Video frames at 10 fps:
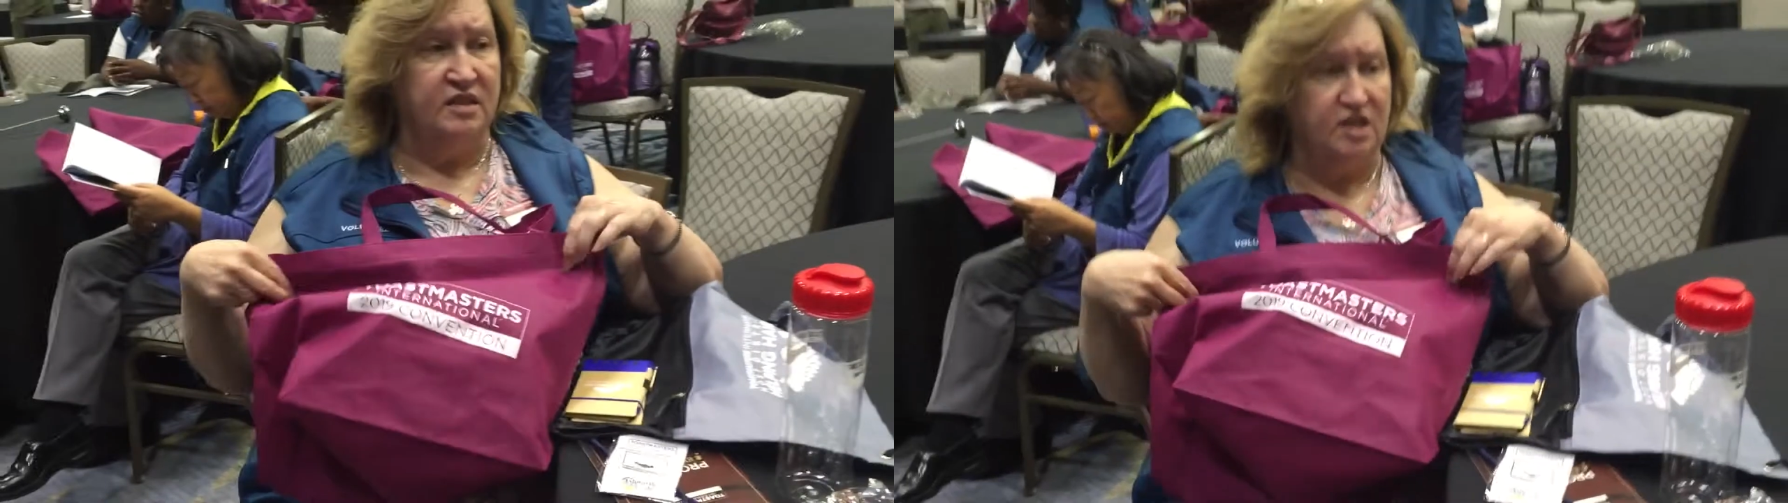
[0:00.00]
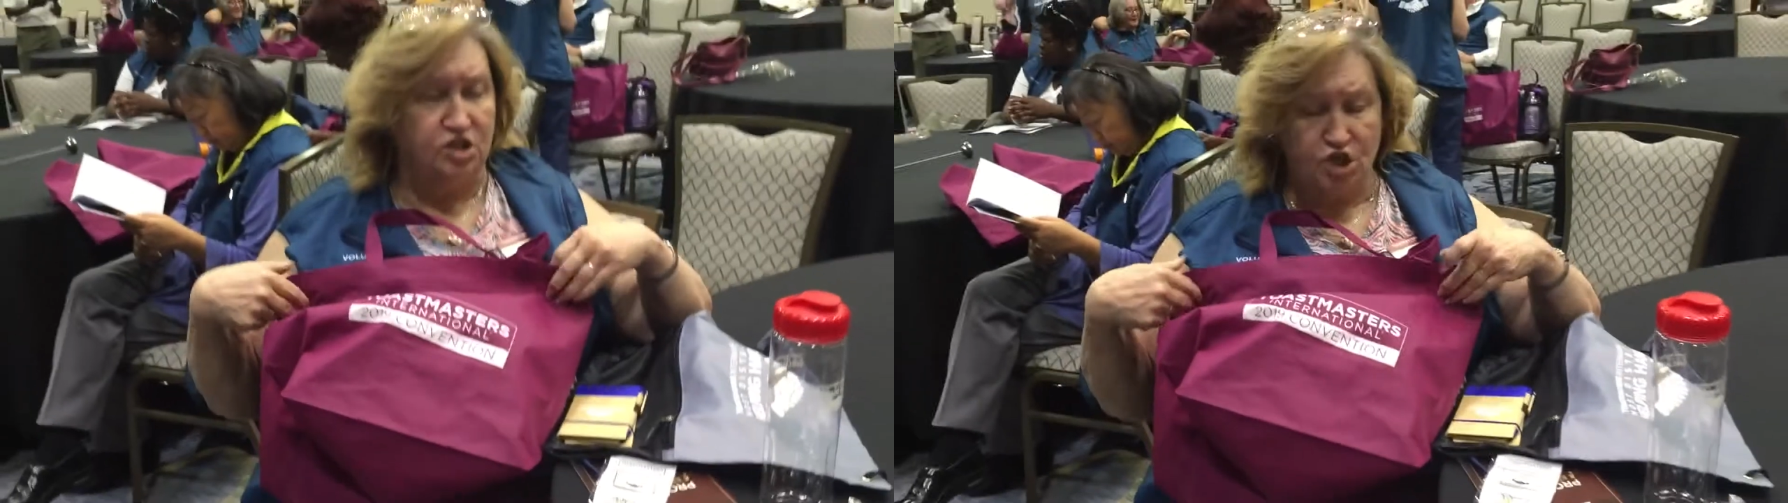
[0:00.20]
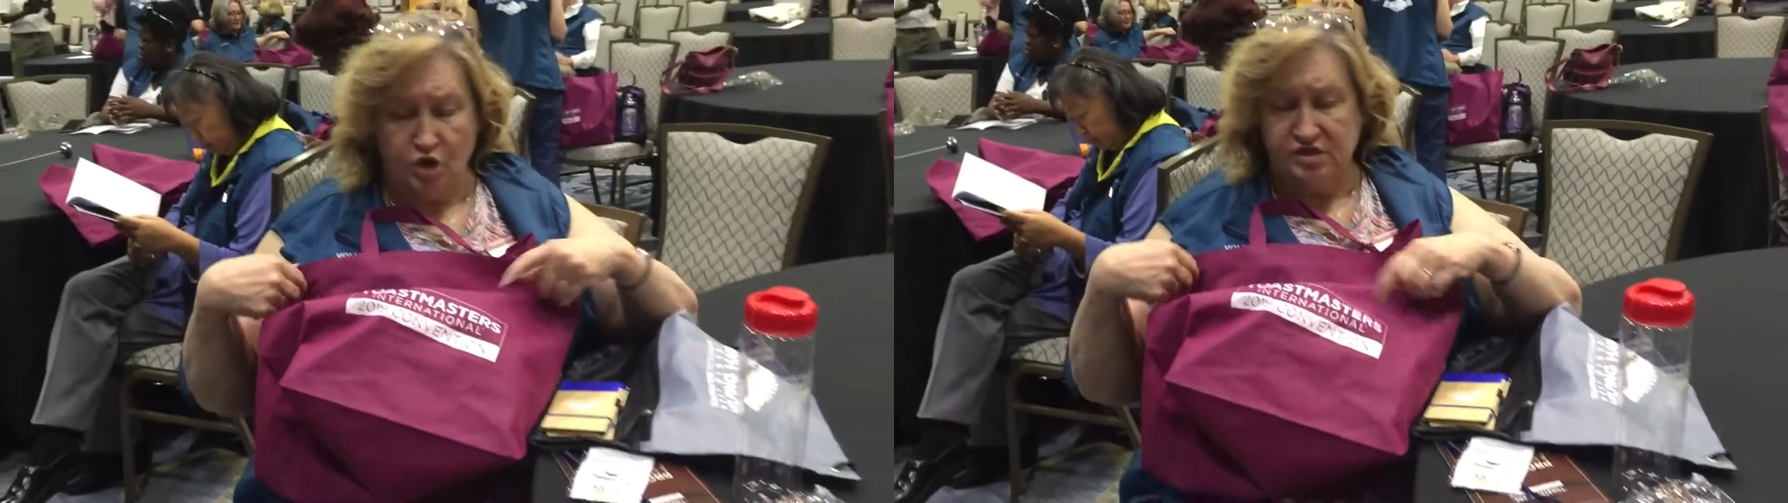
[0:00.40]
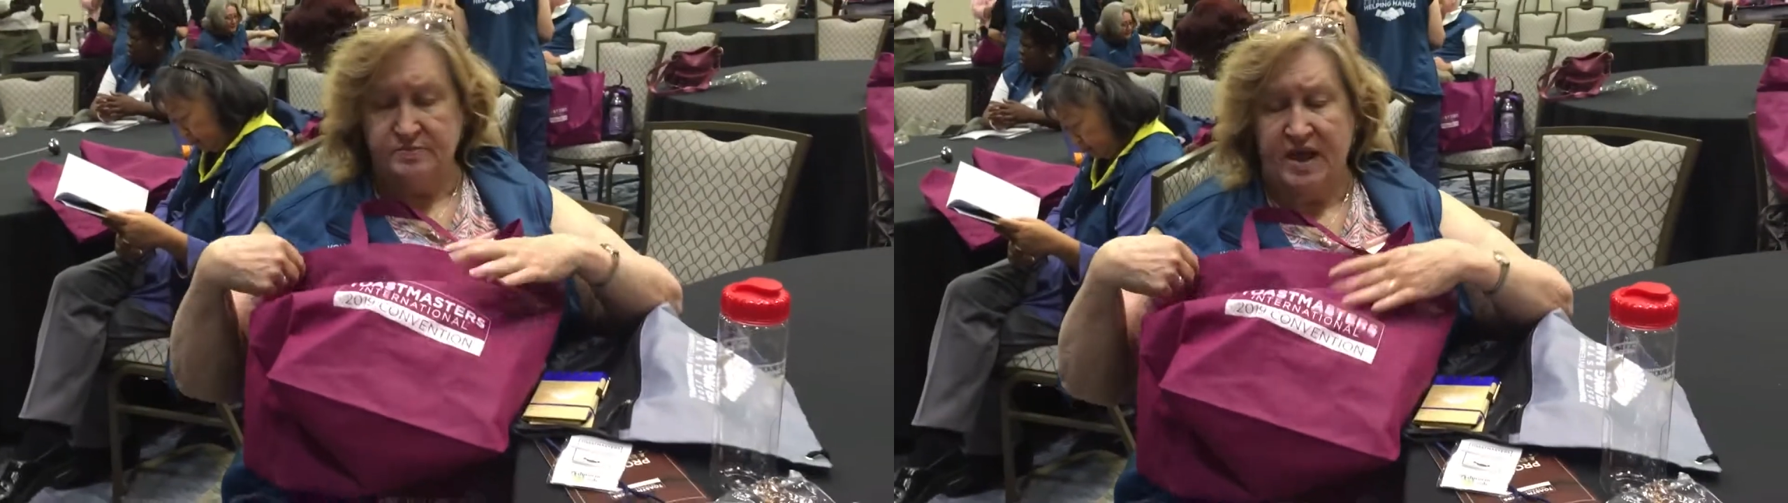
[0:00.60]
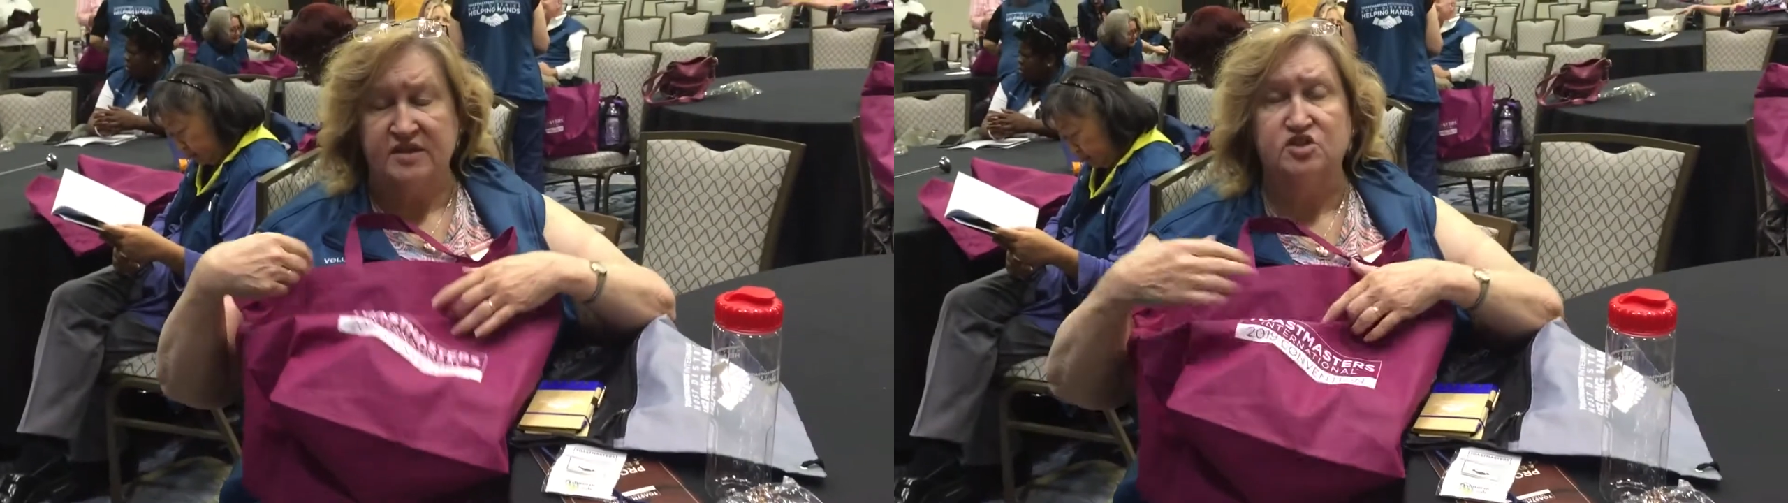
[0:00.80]
the
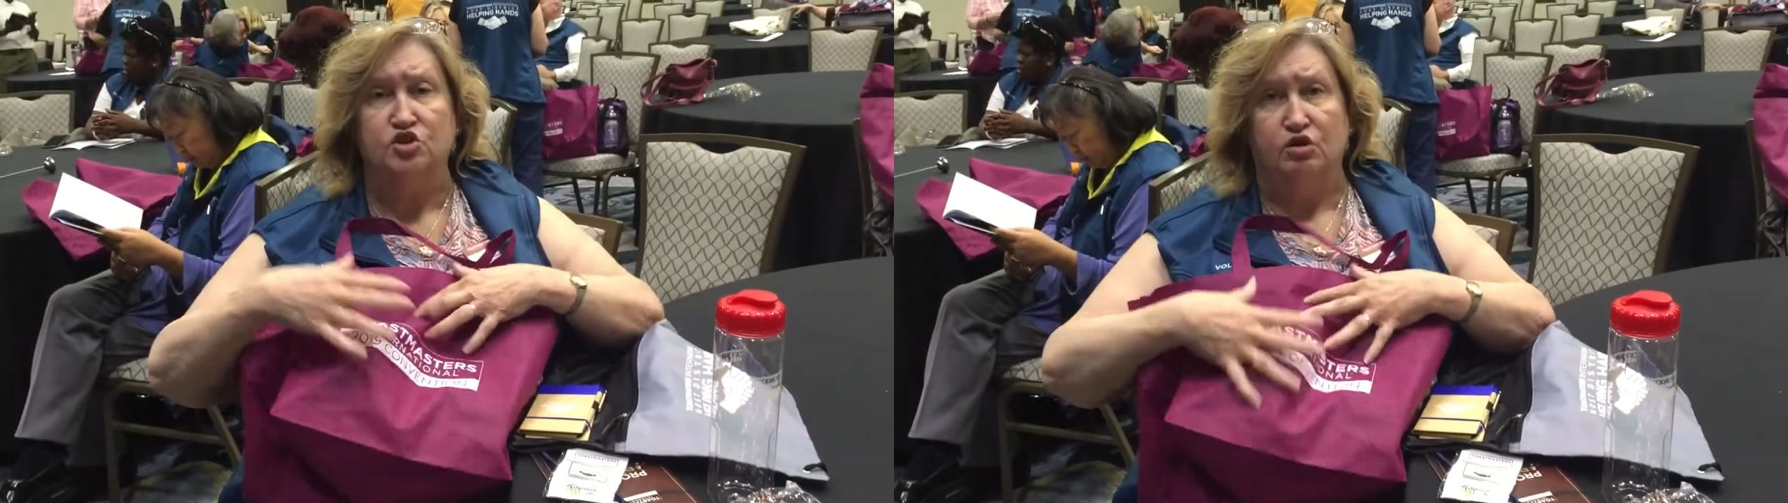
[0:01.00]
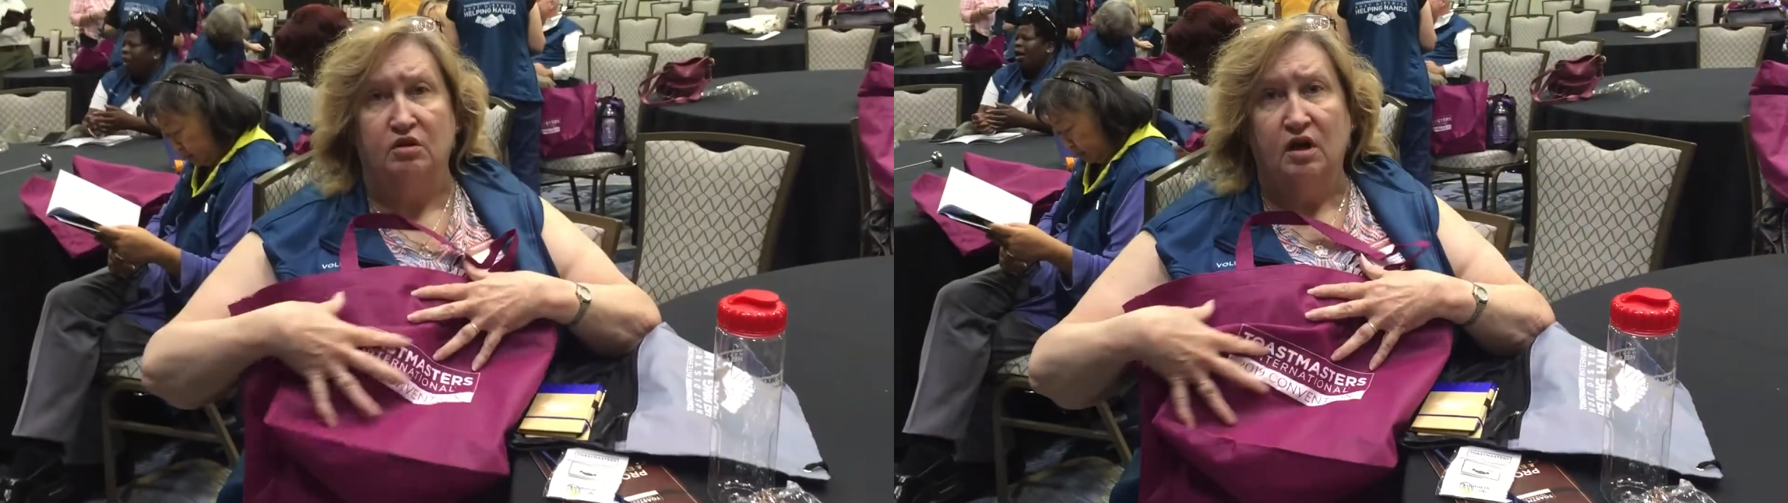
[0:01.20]
Toastmaster